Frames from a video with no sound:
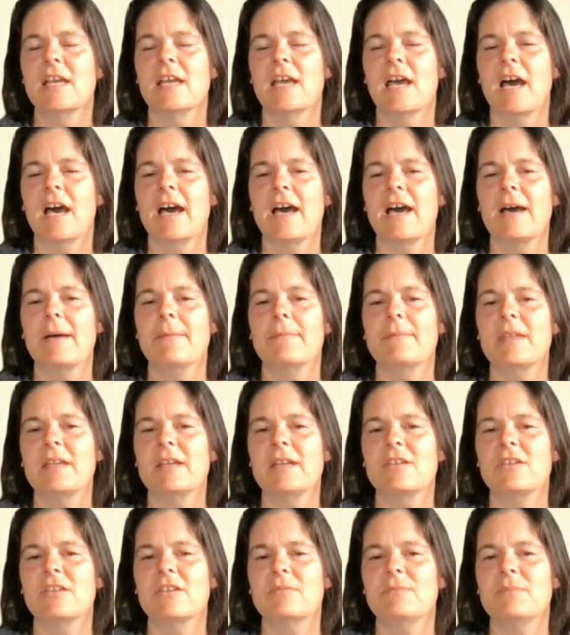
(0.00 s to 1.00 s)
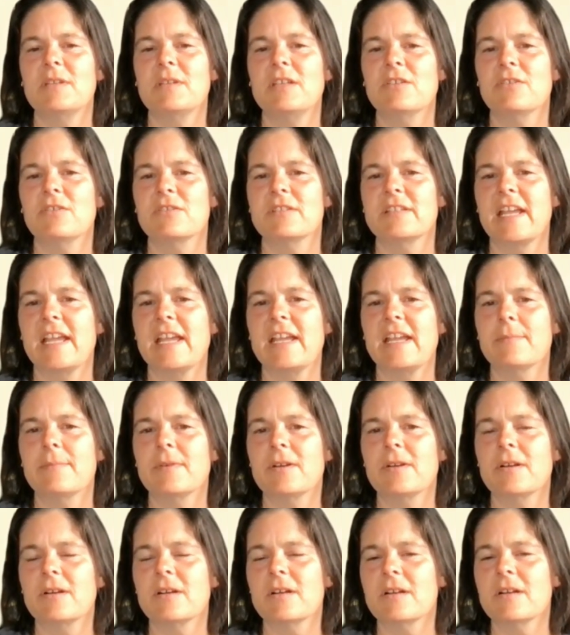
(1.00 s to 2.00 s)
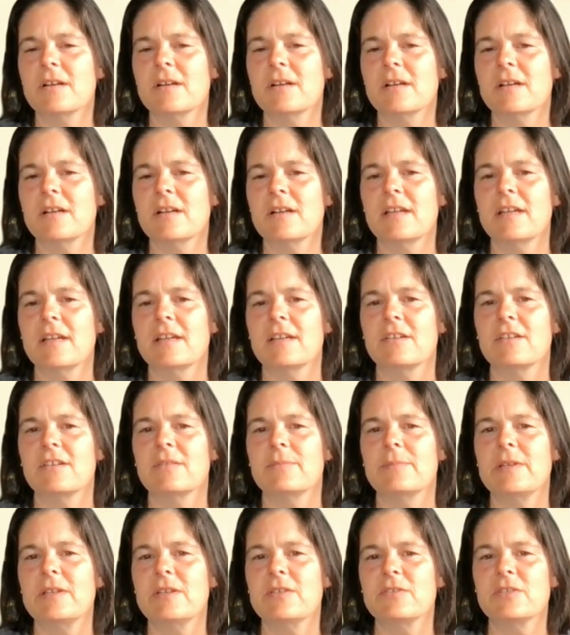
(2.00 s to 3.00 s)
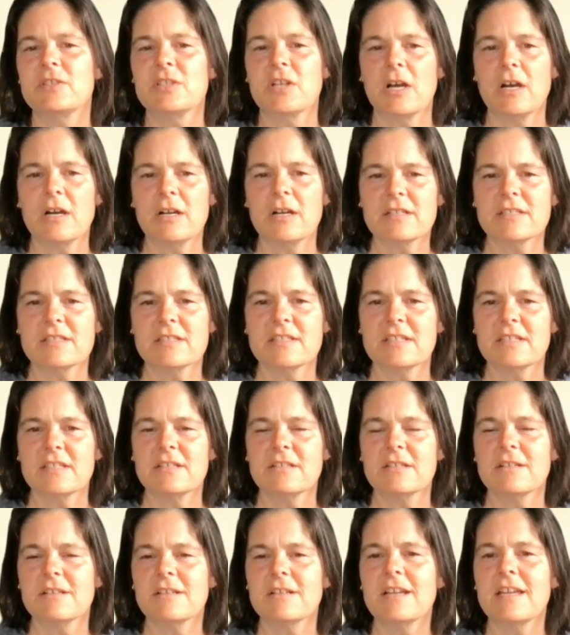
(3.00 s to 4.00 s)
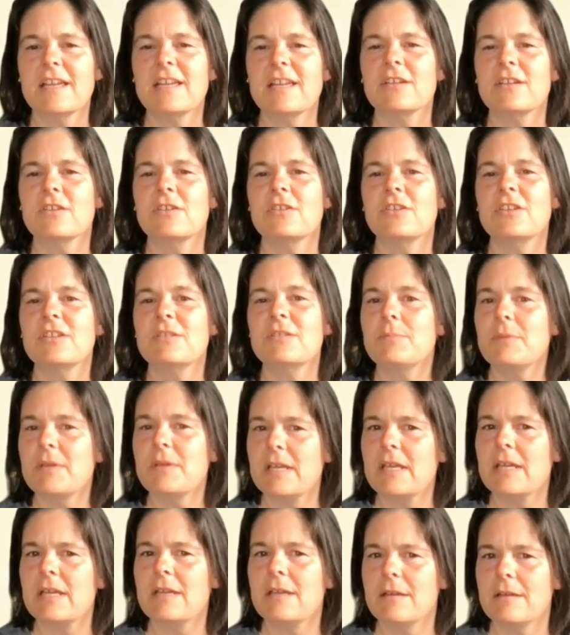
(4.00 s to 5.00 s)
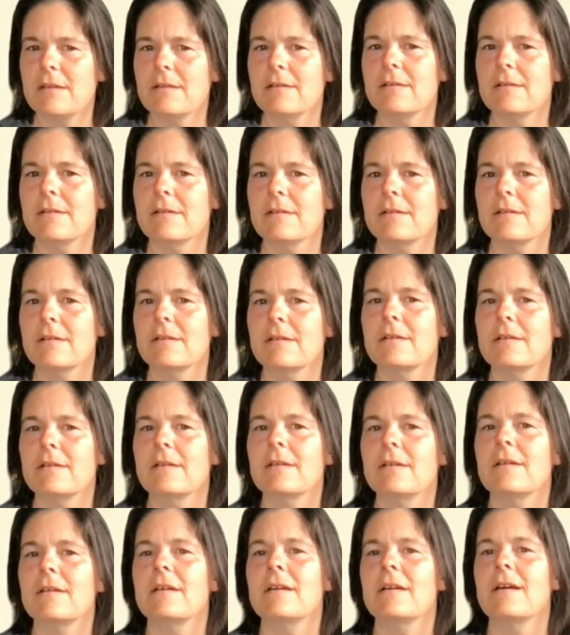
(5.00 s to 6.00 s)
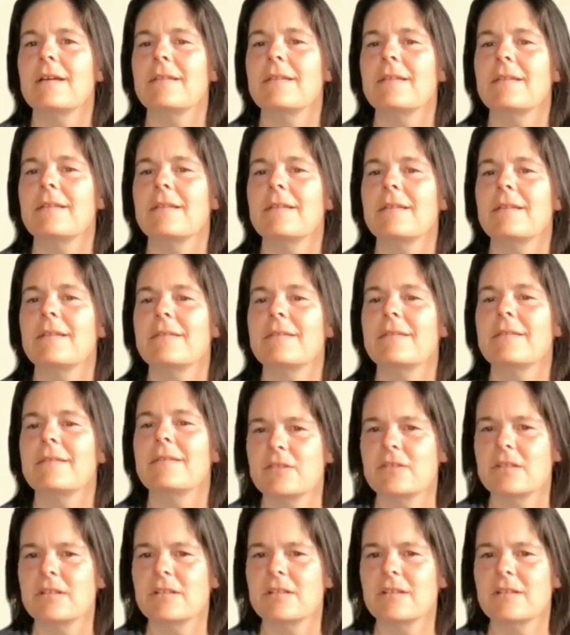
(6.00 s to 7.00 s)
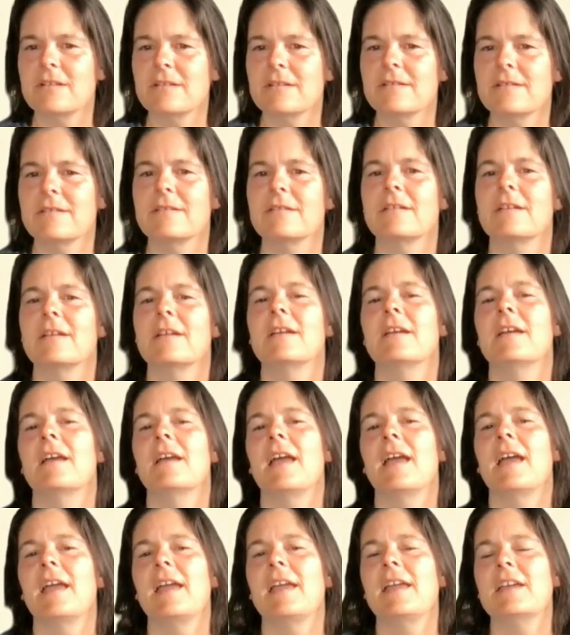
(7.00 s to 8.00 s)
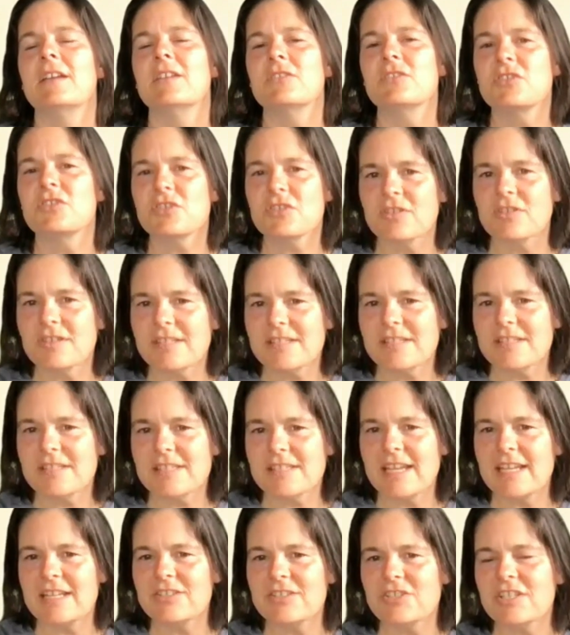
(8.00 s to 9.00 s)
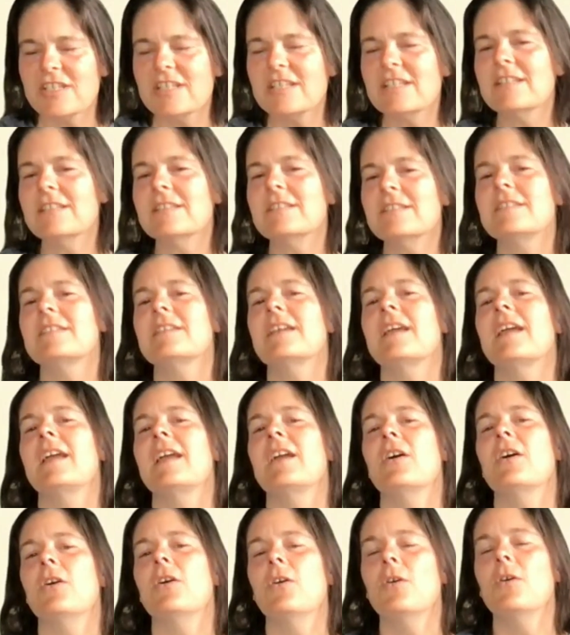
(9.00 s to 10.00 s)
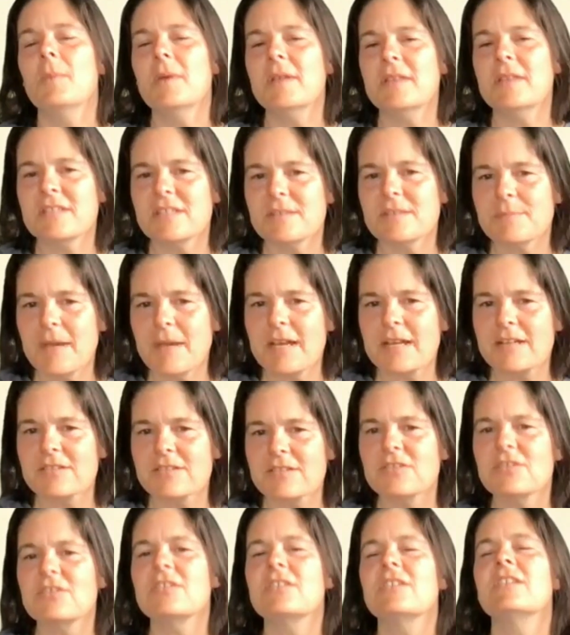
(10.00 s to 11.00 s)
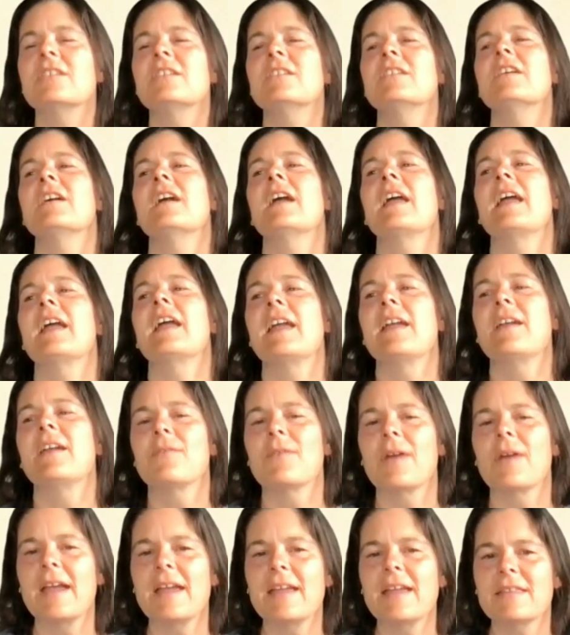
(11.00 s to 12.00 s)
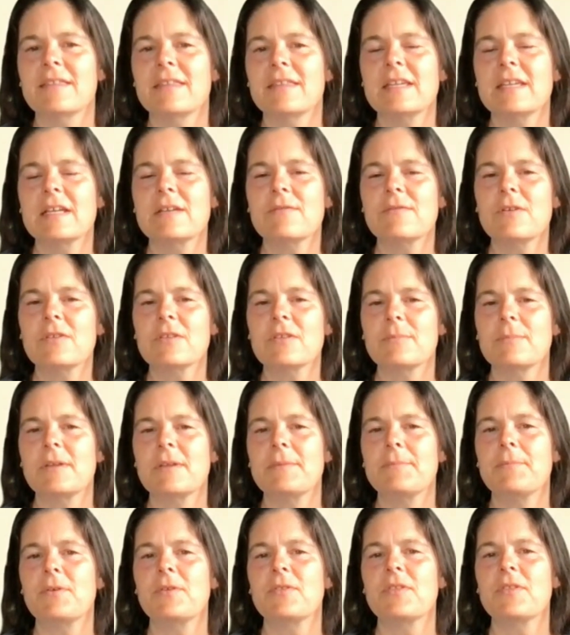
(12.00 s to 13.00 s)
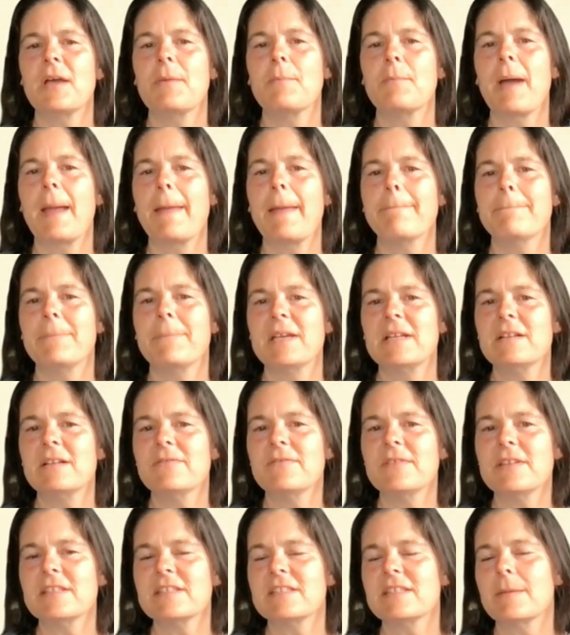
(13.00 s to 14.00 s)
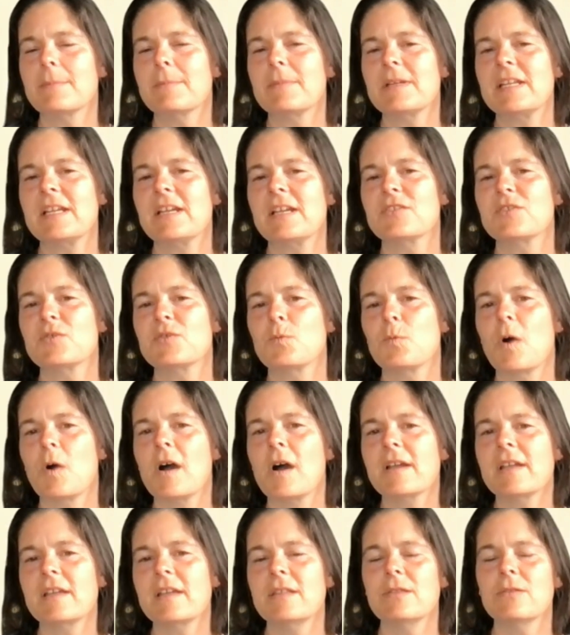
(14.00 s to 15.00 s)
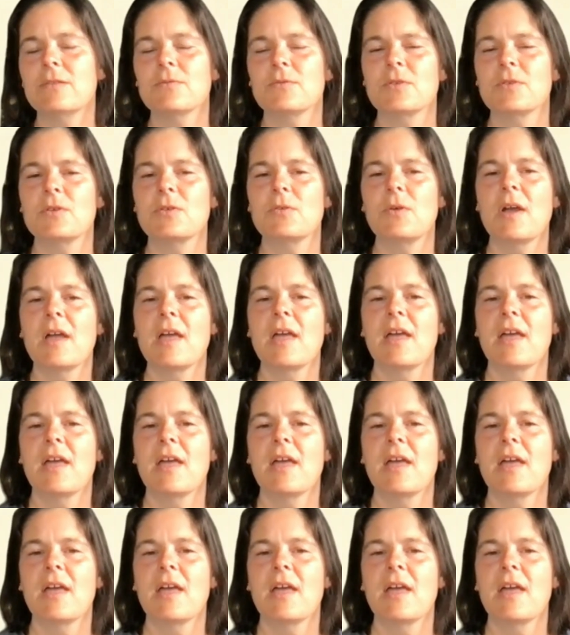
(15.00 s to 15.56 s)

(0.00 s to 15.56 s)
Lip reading: It could be your neighbor, it could be your dog sitter, it could be a lender, a insurance agent, a home inspector, right? Think of all the people that might benefit somebody else walking through